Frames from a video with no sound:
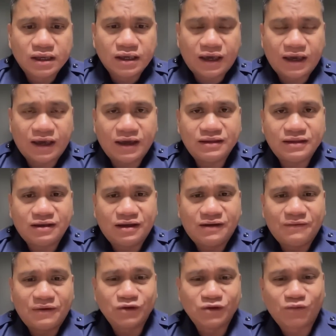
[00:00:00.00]
And
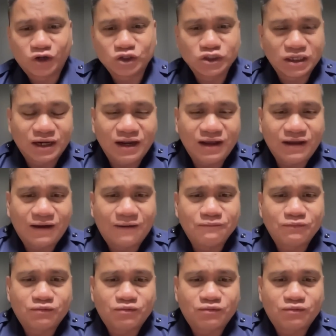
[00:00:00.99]
uh, unfortunately, um,